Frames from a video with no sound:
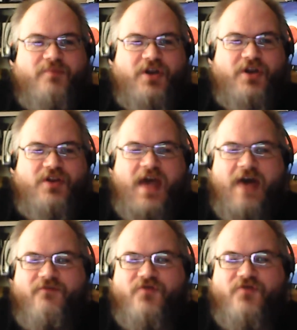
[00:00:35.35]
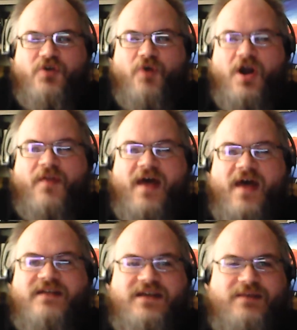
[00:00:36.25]
but everyone on
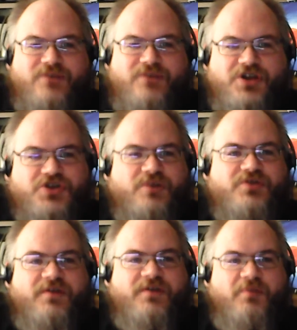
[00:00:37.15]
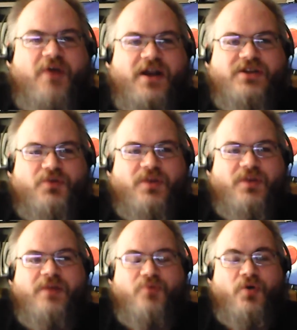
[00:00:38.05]
that team touches almost every product in a
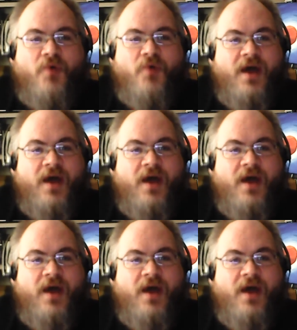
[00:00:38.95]
really important way.